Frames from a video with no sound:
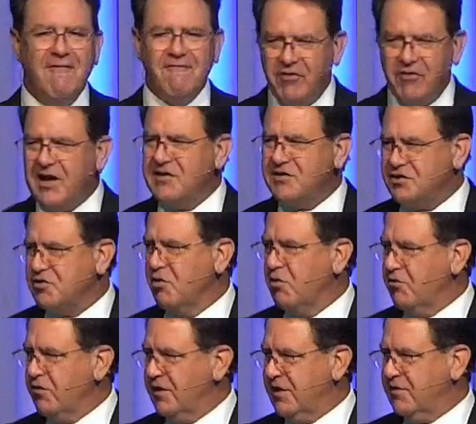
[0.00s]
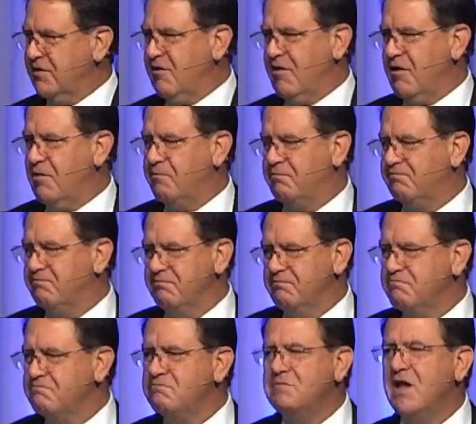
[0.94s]
flood story, and there are
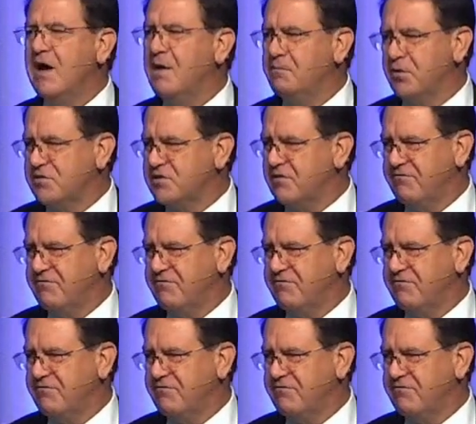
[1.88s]
numbers